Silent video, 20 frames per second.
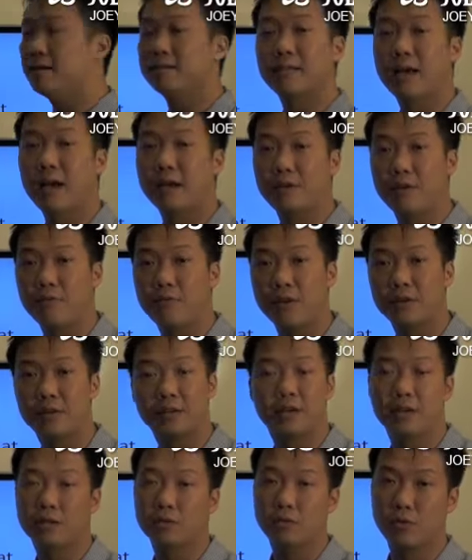is
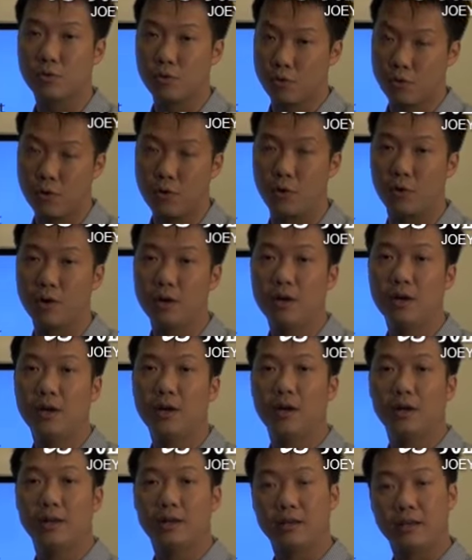activated? There's no cure.
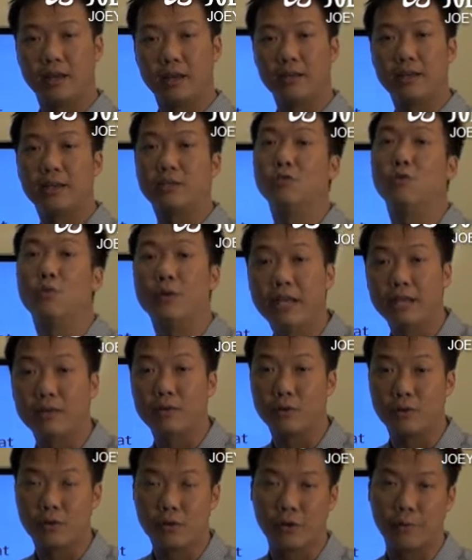Okay, there's no need
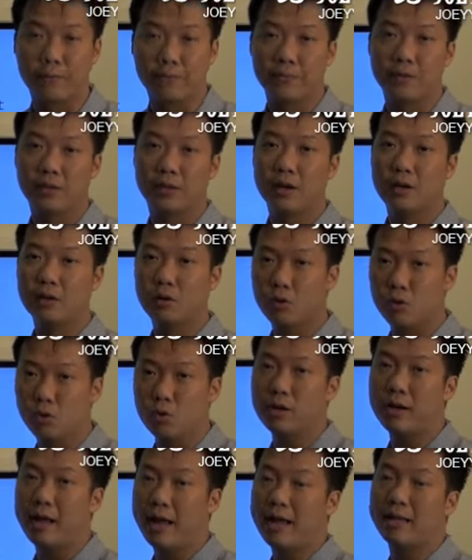to cure. A
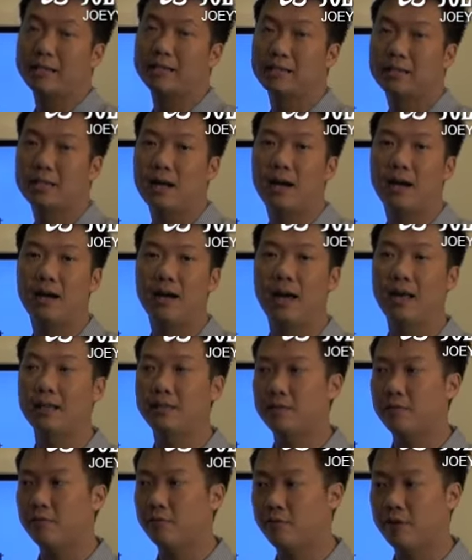good 8 star
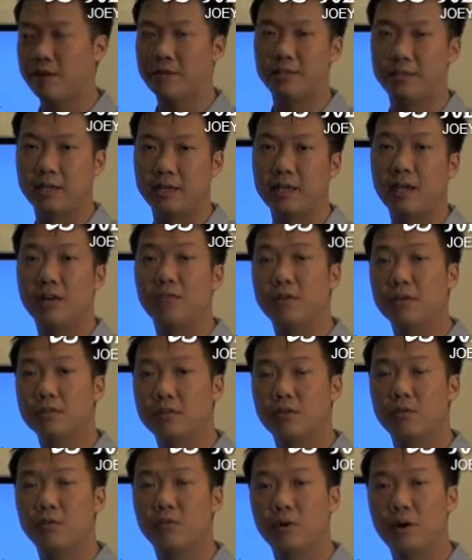at the facing, if it's
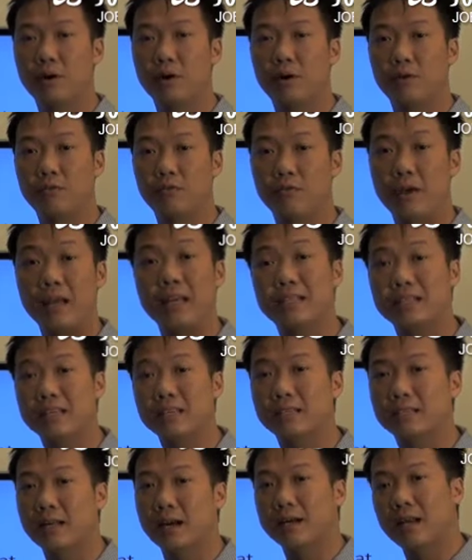a facing
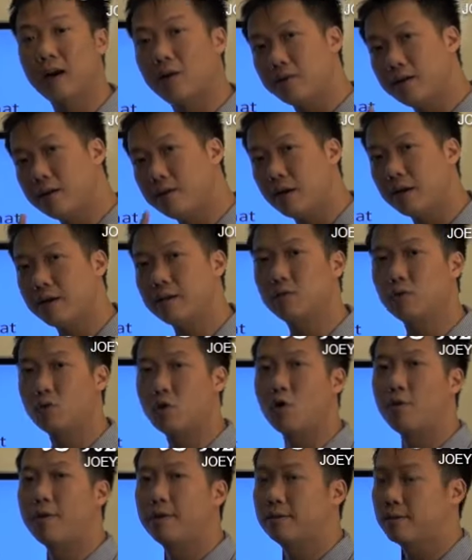star, now here I need to
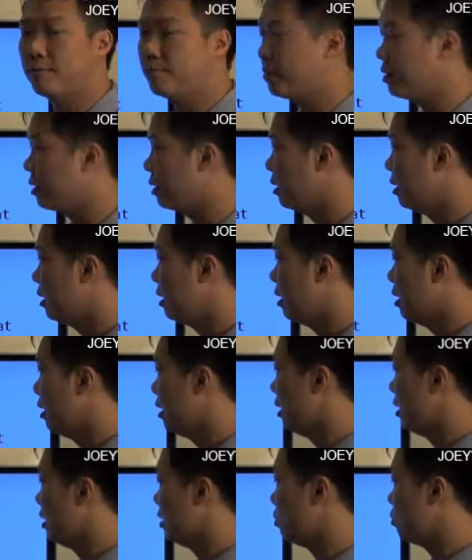correct something.
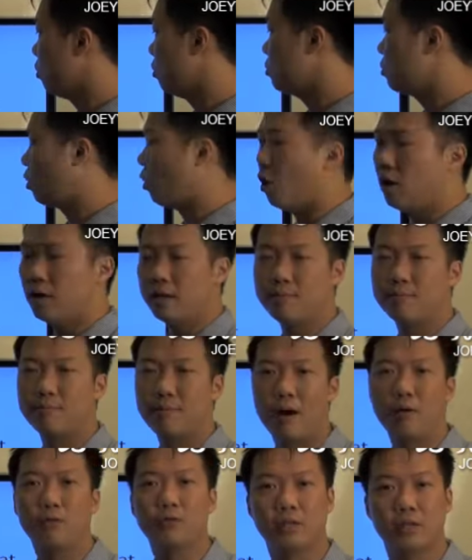Don't call it
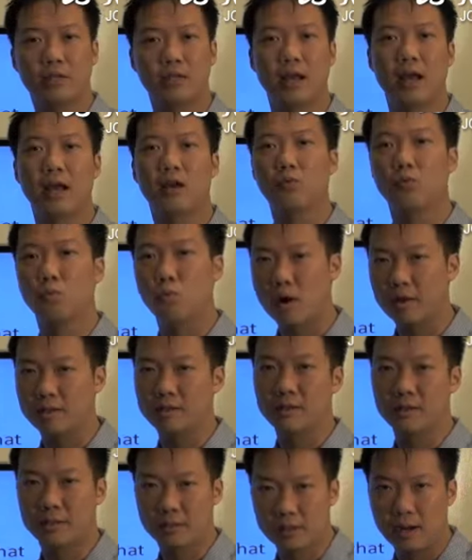mountain and
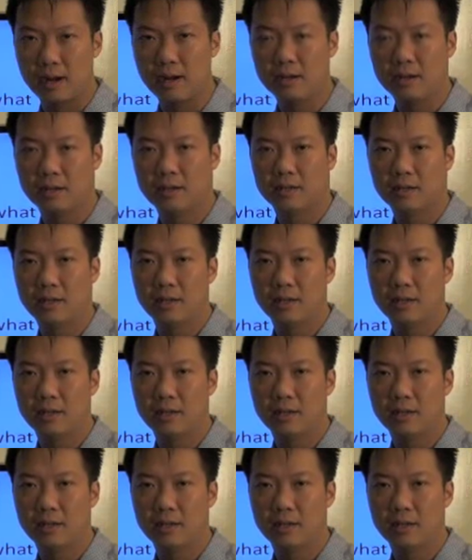water star.